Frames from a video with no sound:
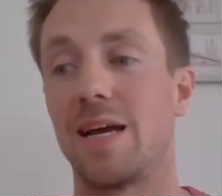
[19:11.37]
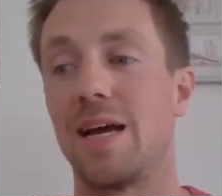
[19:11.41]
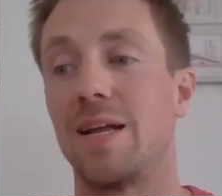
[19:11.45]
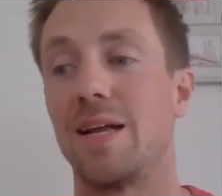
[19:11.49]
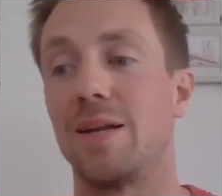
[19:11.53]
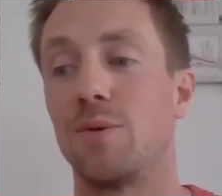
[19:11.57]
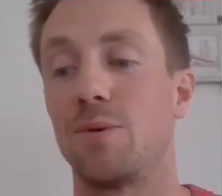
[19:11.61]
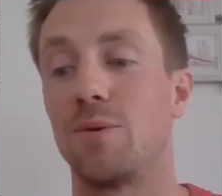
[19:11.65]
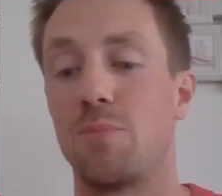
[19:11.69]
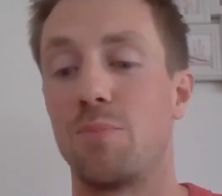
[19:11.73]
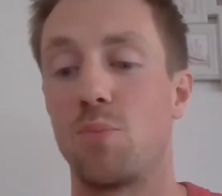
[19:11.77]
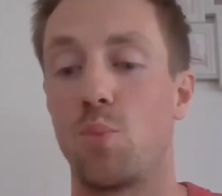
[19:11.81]

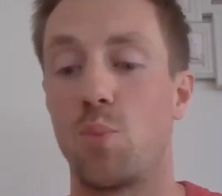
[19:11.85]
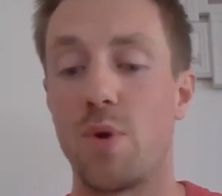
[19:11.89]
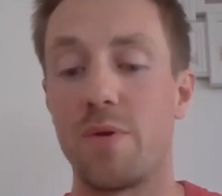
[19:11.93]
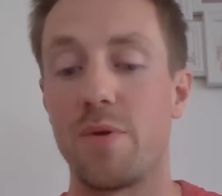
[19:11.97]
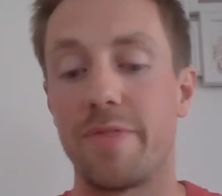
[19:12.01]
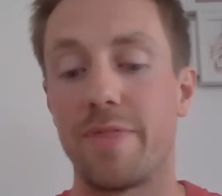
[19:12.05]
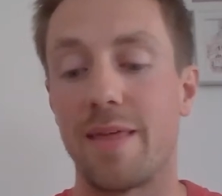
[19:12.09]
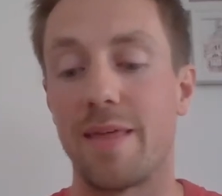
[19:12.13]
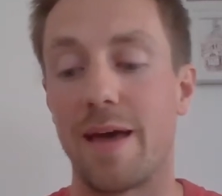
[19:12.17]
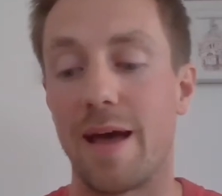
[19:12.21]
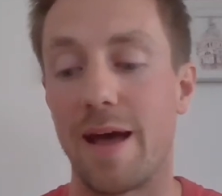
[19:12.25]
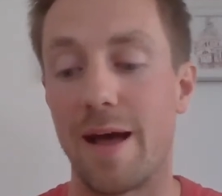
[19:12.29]
And
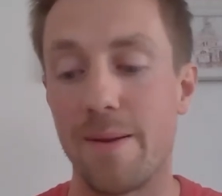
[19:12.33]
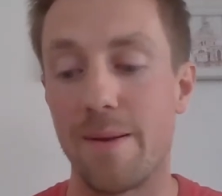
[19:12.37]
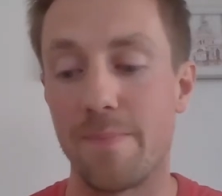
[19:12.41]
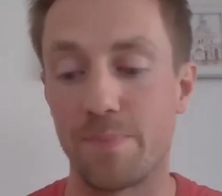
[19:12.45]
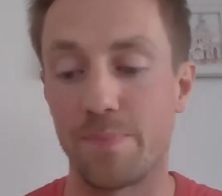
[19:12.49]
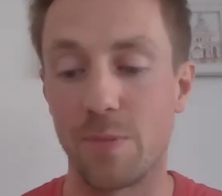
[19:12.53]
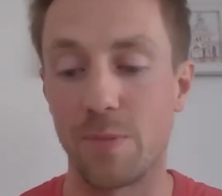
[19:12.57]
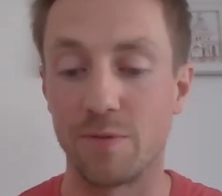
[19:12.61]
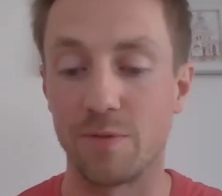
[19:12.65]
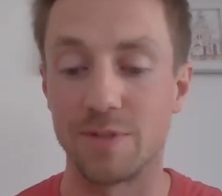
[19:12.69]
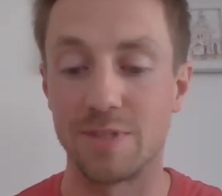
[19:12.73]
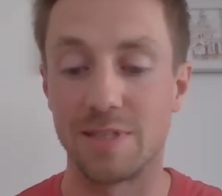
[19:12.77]
with that,
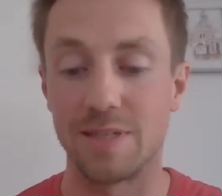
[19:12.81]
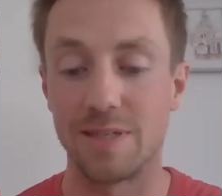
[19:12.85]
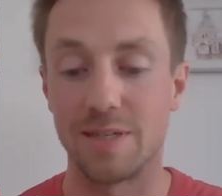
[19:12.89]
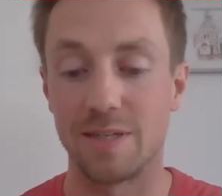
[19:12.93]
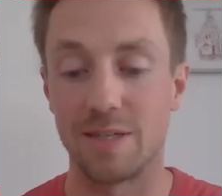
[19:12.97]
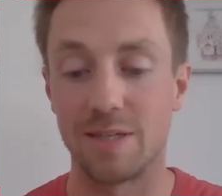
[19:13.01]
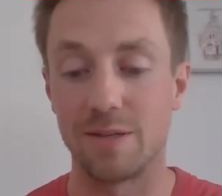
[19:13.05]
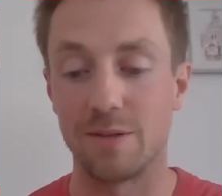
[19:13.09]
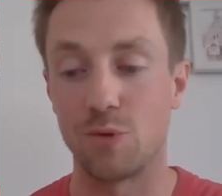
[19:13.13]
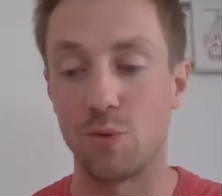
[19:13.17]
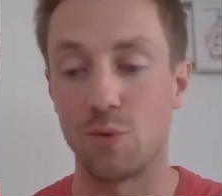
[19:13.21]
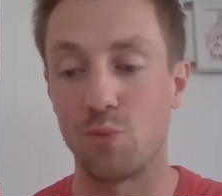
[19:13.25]

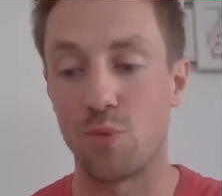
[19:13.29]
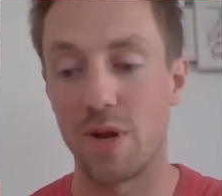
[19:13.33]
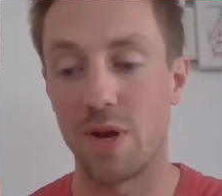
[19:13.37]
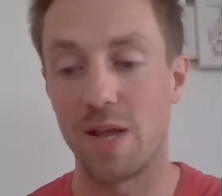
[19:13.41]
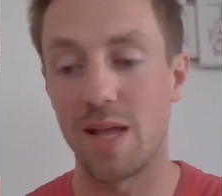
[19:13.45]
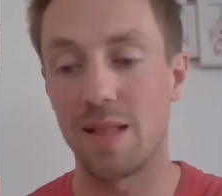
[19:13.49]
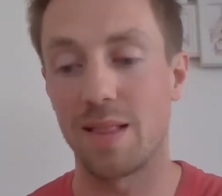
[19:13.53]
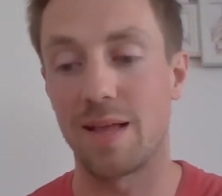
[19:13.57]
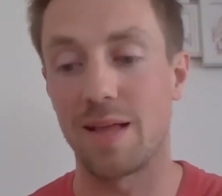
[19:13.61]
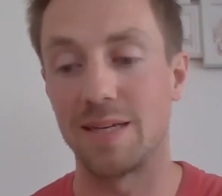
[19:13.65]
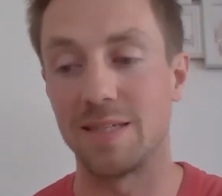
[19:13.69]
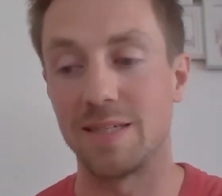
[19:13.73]
obviously, you
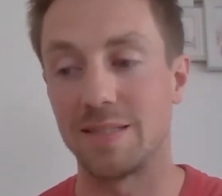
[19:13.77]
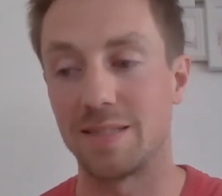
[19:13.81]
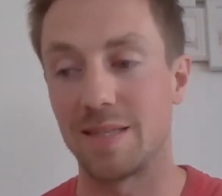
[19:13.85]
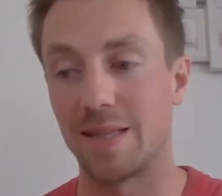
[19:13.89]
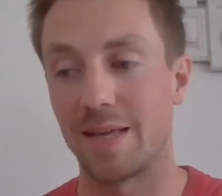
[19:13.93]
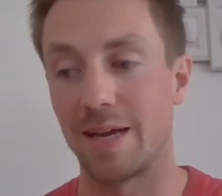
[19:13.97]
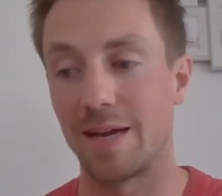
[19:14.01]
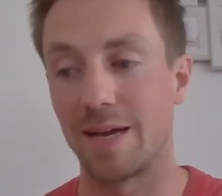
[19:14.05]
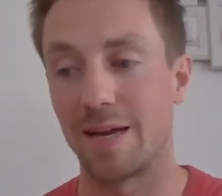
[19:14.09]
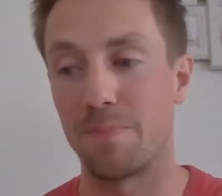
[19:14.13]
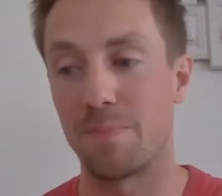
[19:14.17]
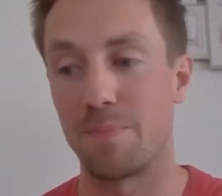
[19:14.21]
realize
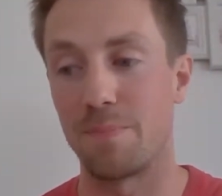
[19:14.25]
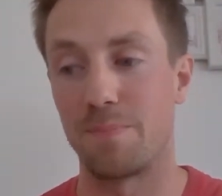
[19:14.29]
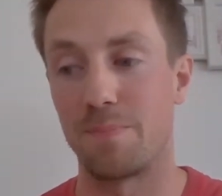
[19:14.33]
that